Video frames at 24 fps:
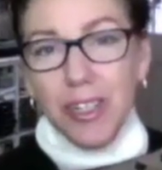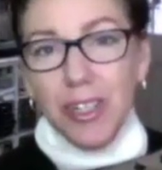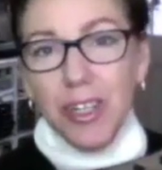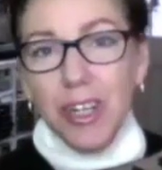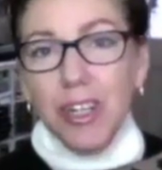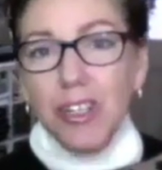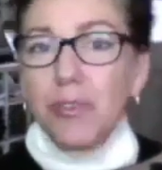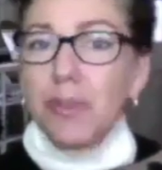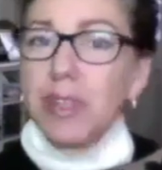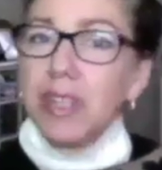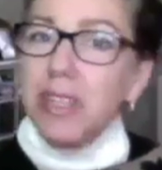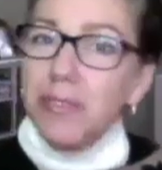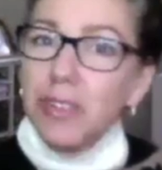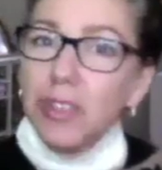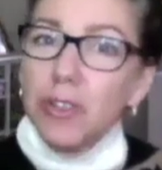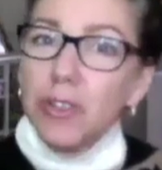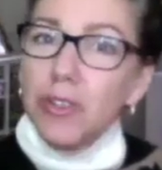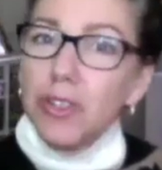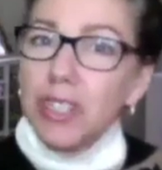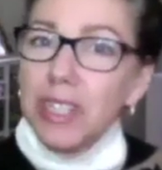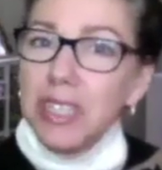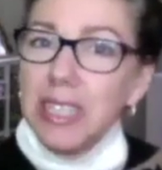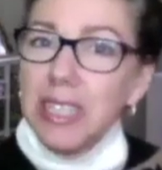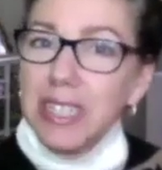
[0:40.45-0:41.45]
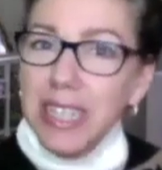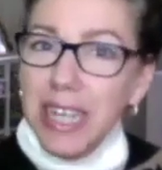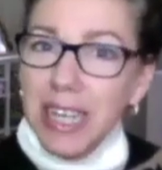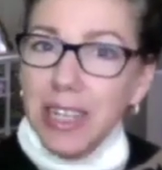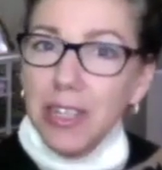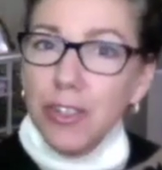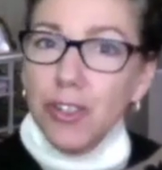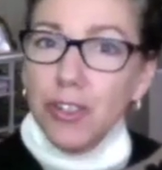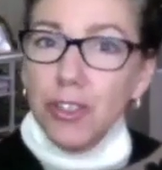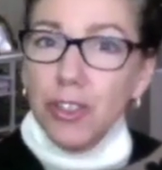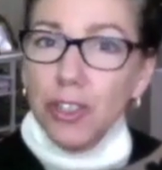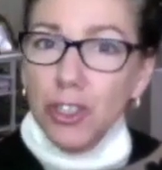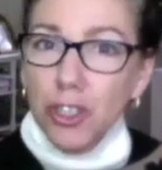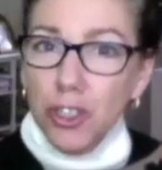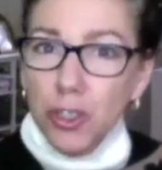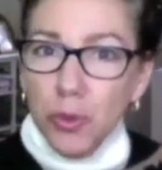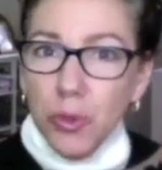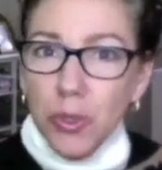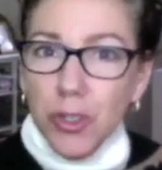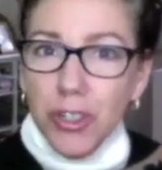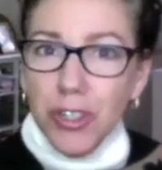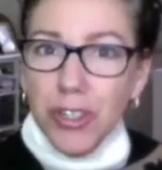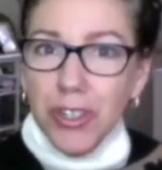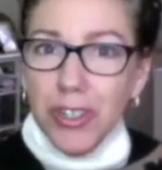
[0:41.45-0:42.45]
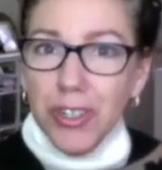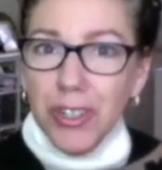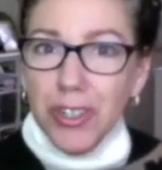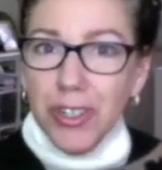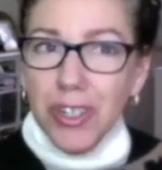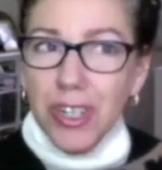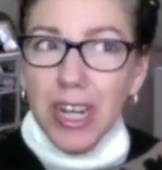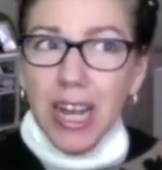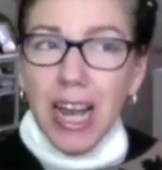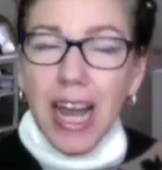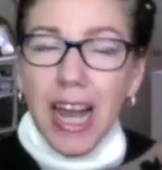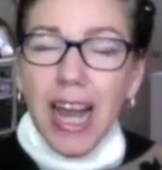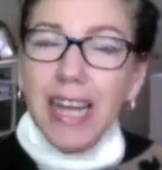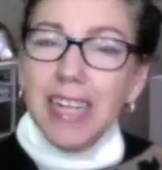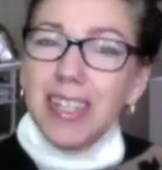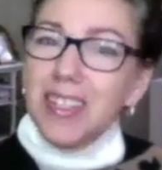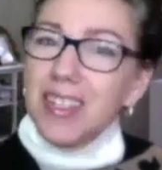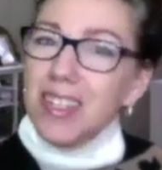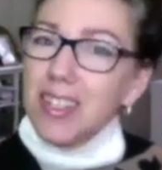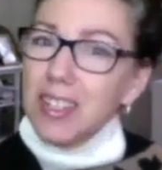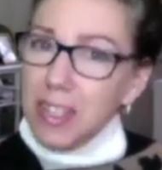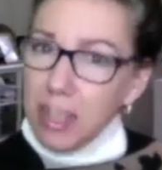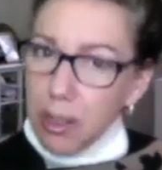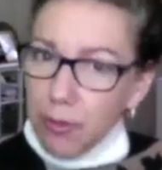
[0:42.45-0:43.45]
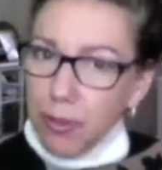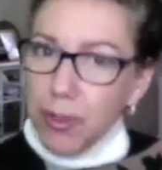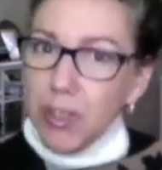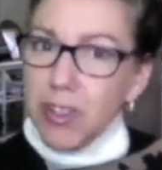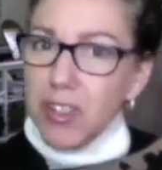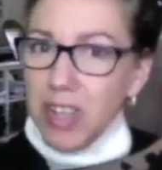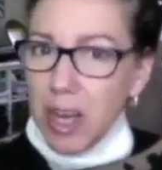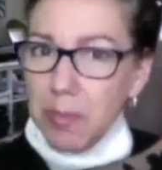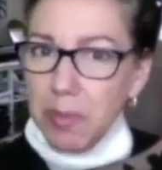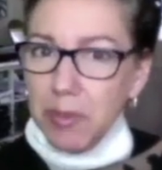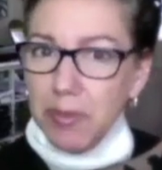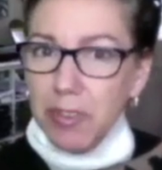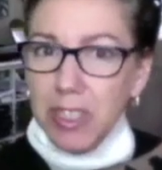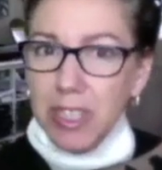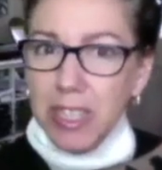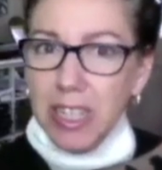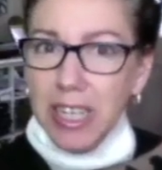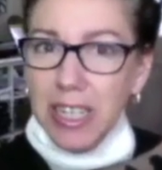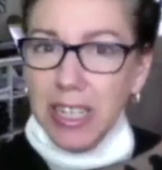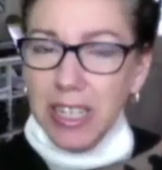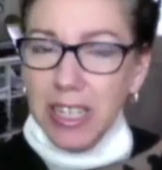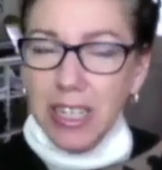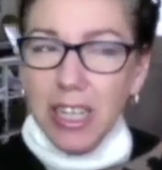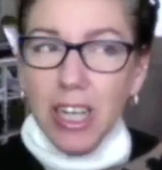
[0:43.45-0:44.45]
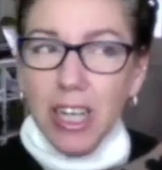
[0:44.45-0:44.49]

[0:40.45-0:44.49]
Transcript: So even though the days are shorter and it's a different type of a light,